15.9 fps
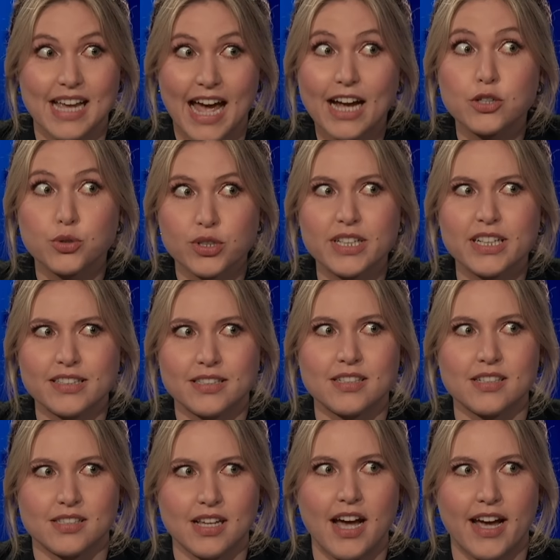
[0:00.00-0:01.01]
actually get to
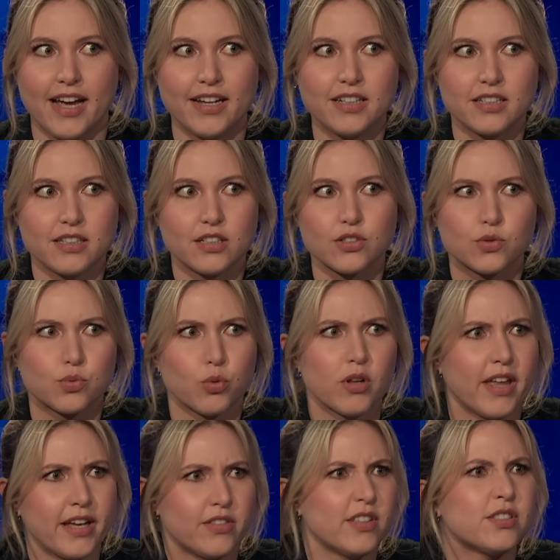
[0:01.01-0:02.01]
decide because we're
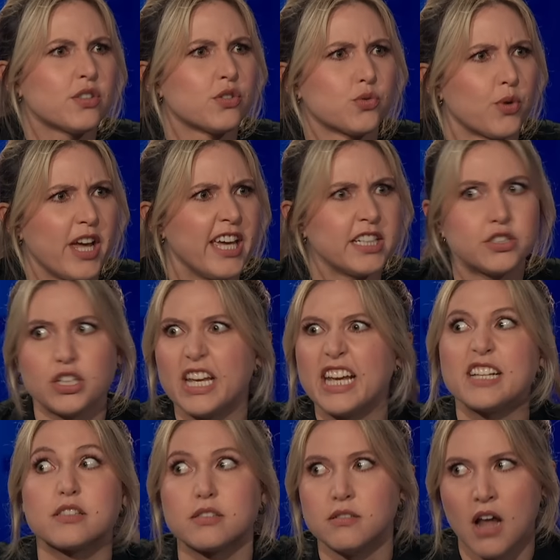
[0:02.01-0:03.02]
like, this is rigged. How much
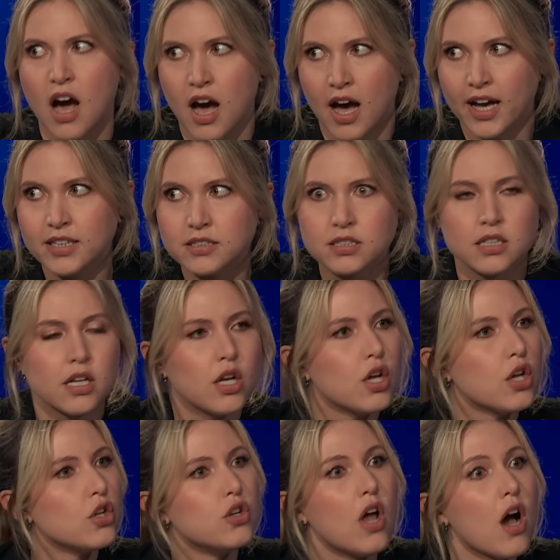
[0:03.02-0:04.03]
she it's won? not.
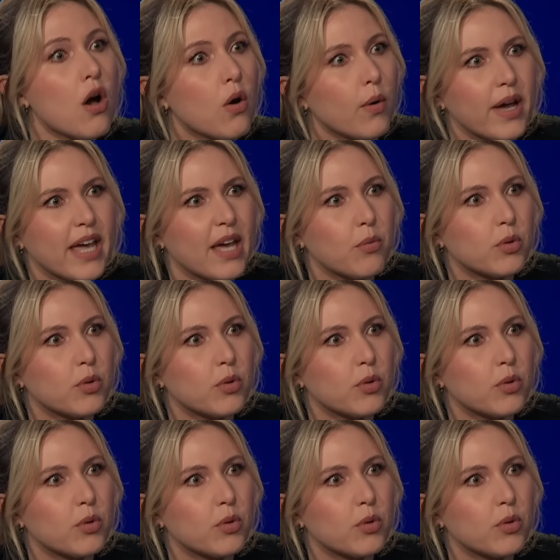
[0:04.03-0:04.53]
No, she it